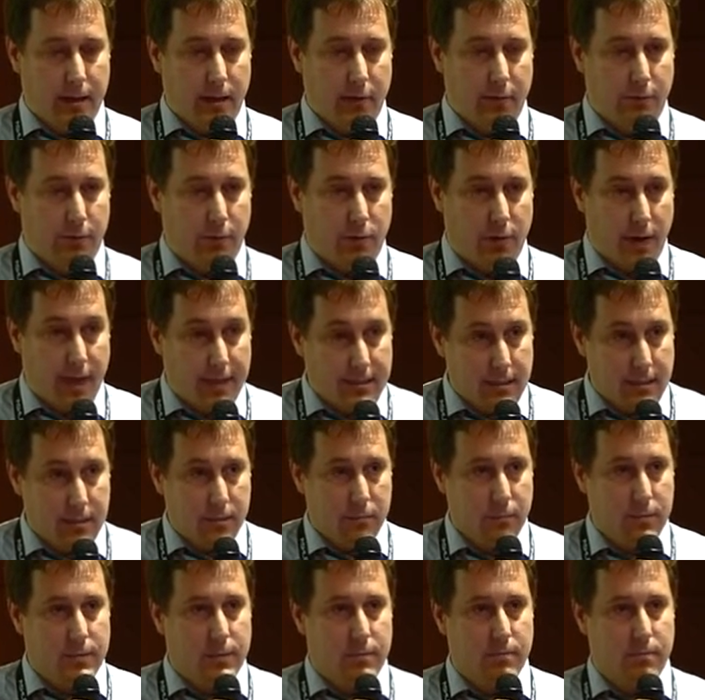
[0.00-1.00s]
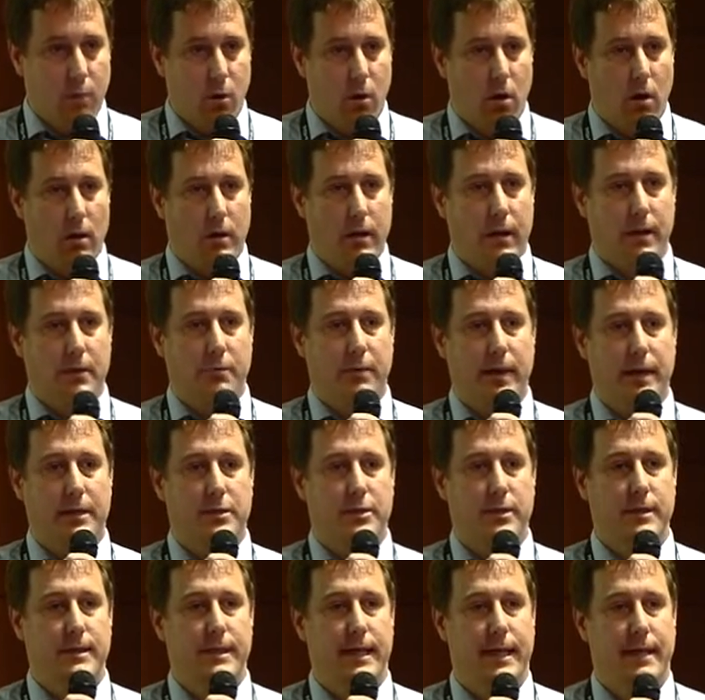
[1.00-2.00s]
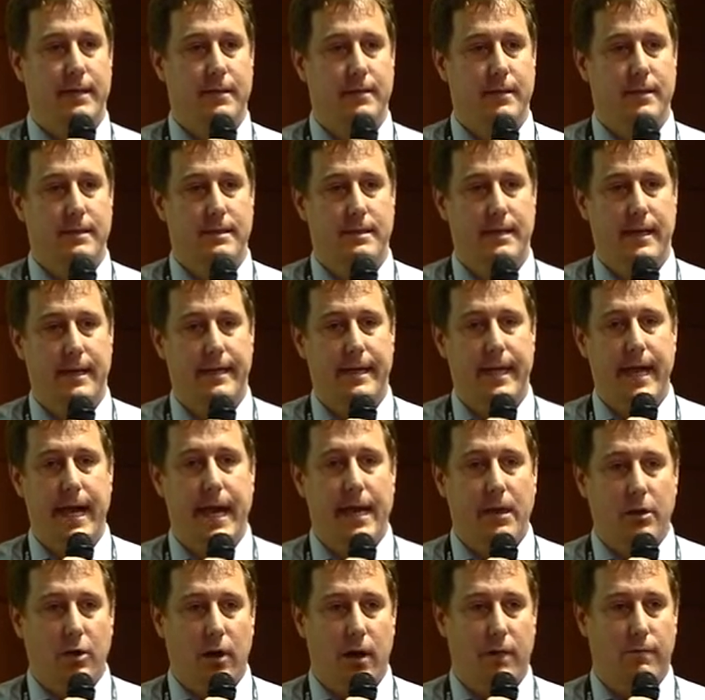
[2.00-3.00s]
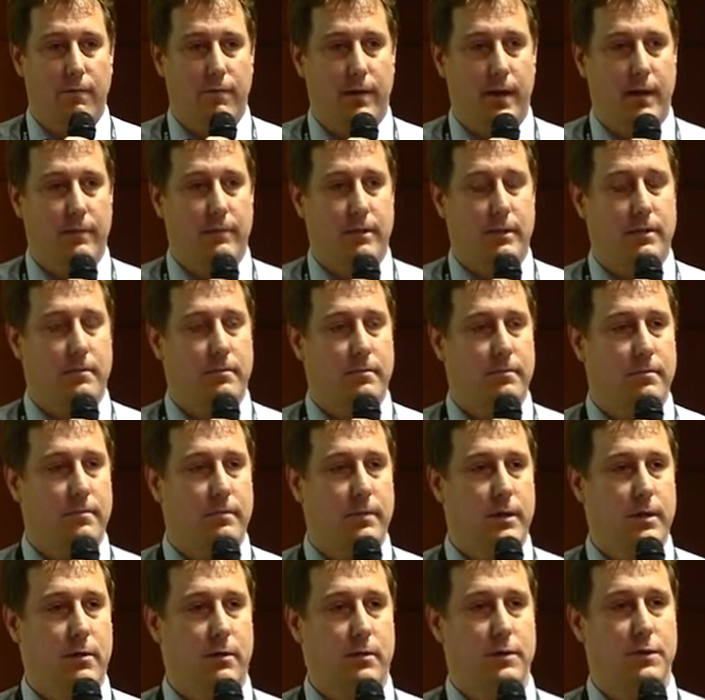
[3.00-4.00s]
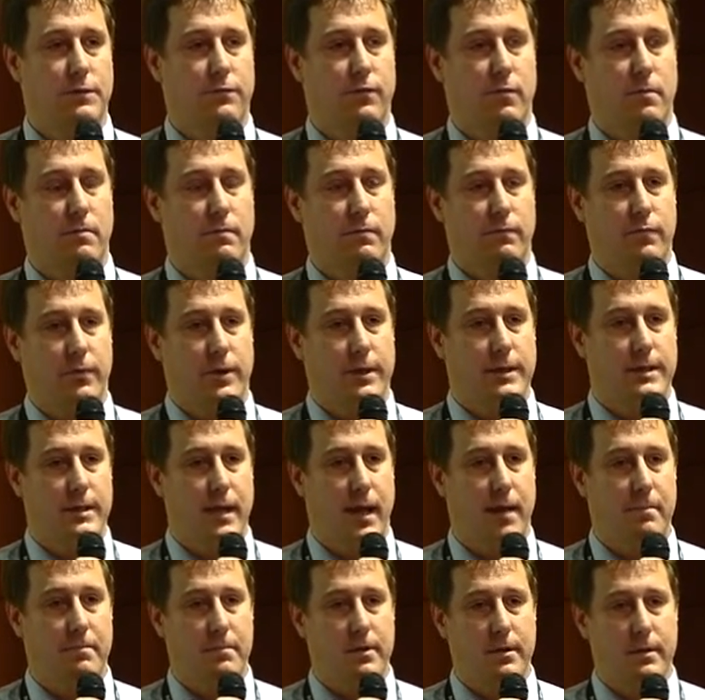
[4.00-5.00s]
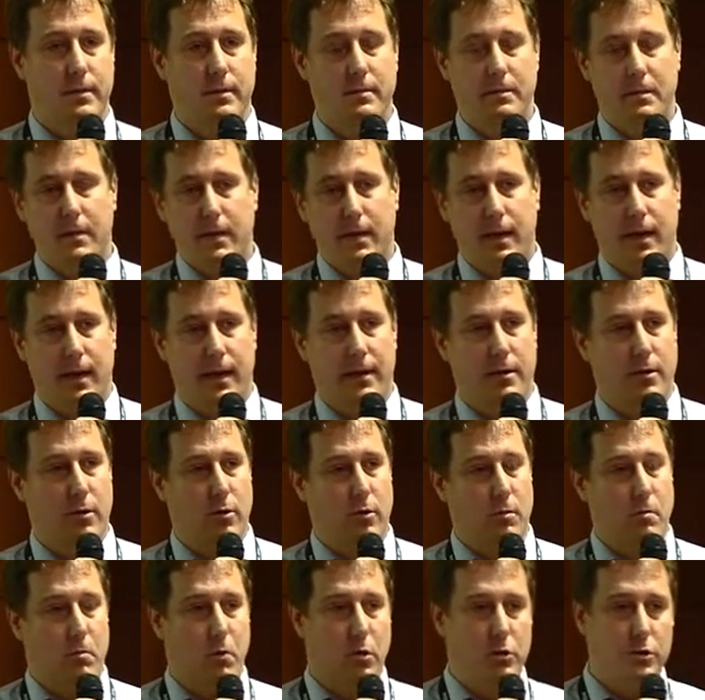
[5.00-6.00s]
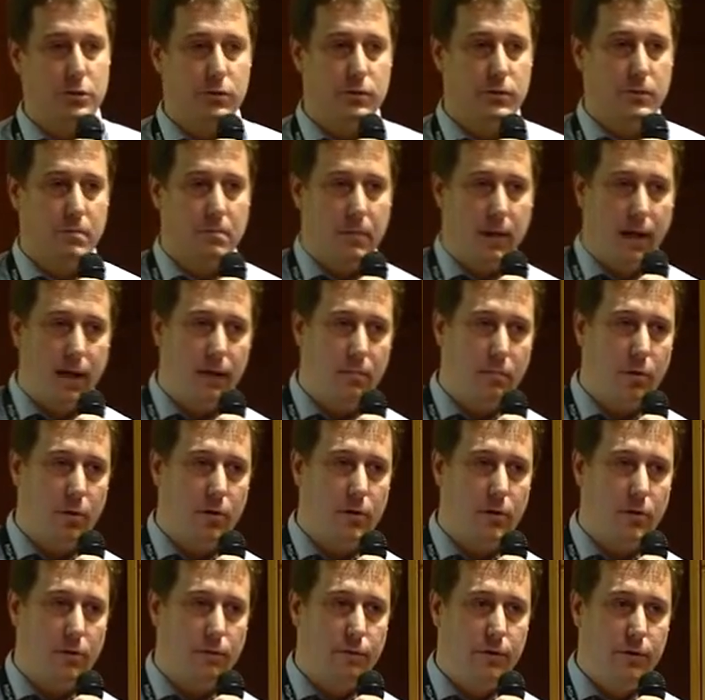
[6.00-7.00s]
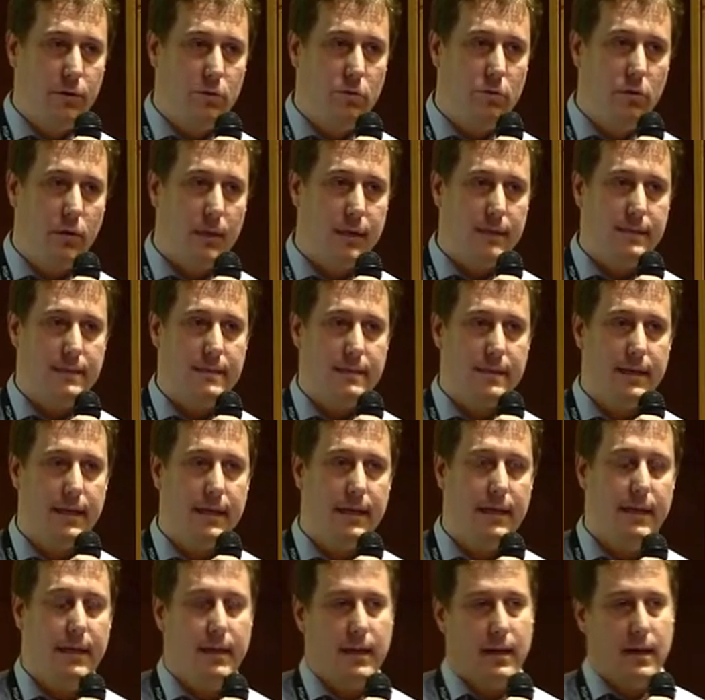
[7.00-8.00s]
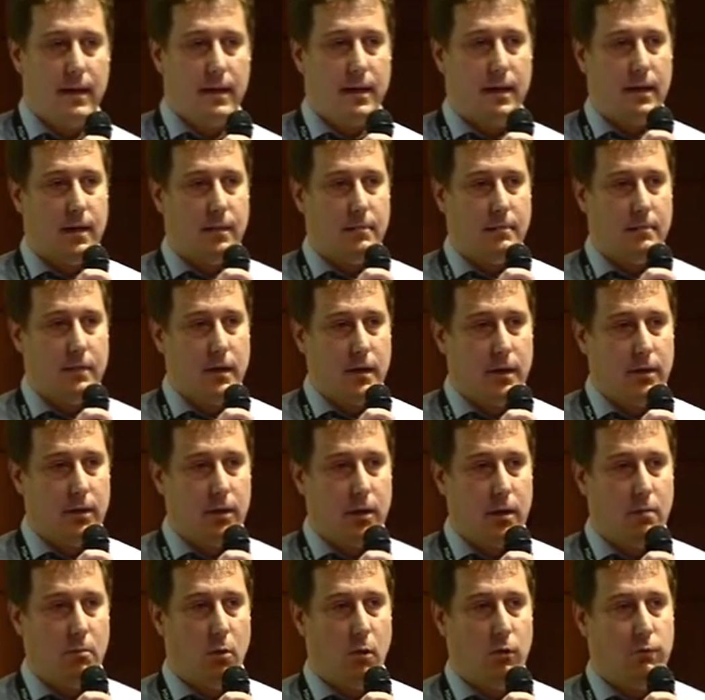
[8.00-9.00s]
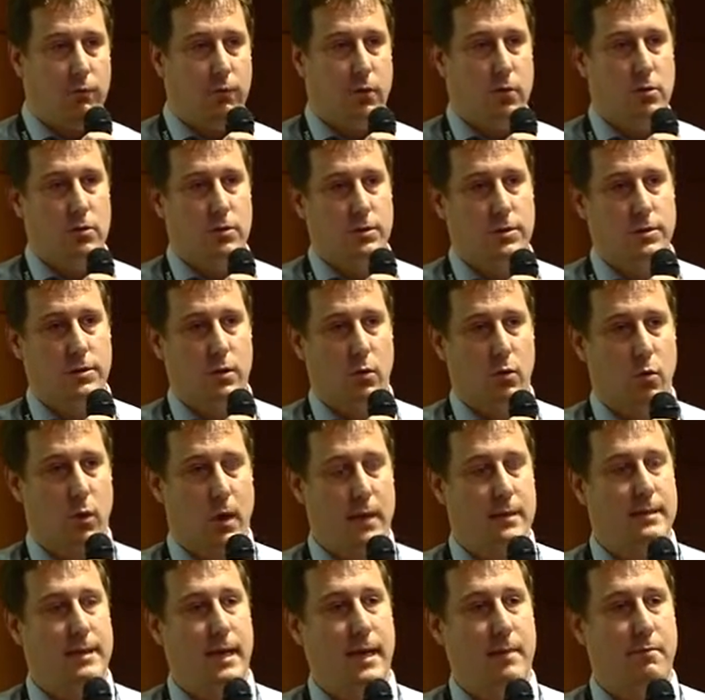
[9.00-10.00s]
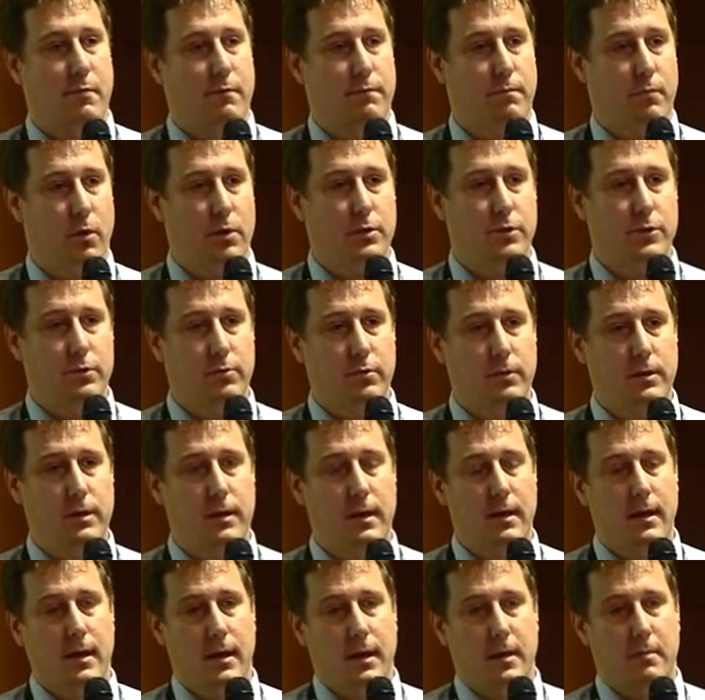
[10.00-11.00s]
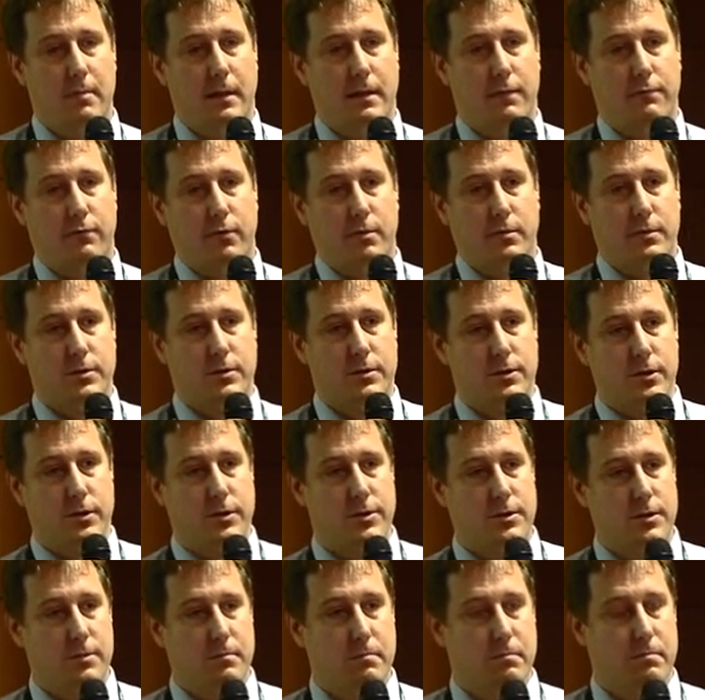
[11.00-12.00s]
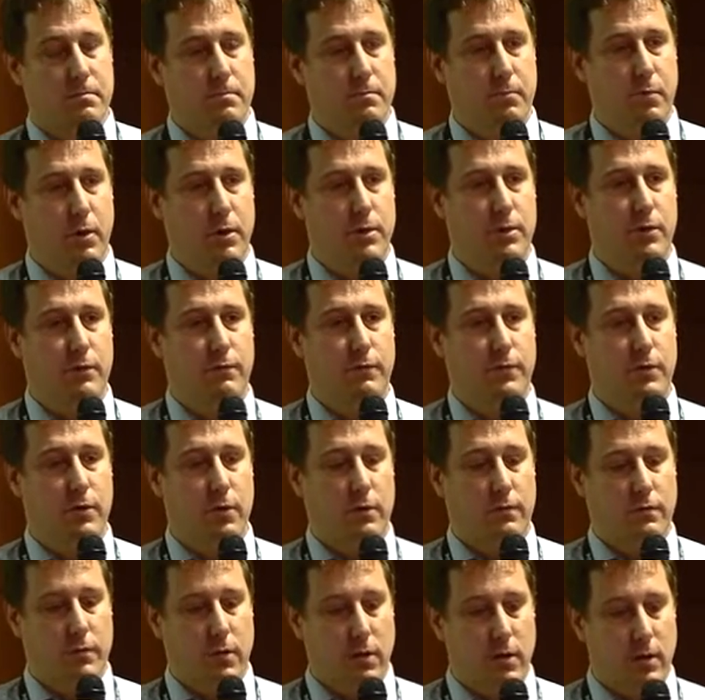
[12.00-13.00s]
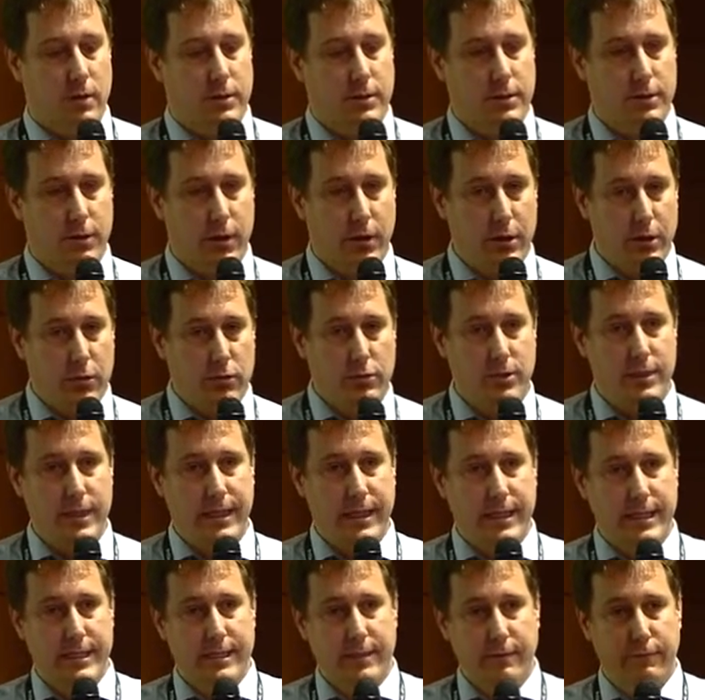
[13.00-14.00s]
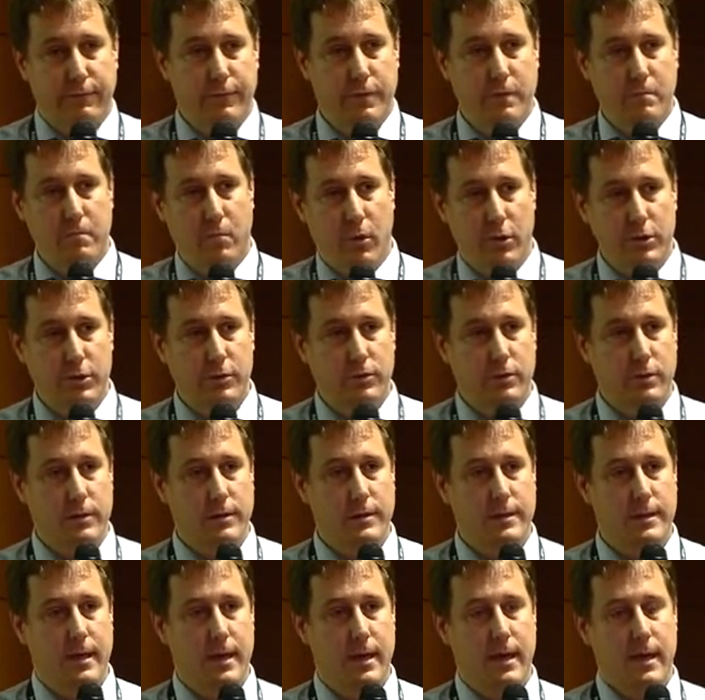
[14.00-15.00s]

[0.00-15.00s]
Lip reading: For us, it was important that we actually tackle this at aircraft level, because from, for example, I don't know, module supplier point of view, let's say you are more focused on one type of module, but from a system point of view, of course, you are using different modules.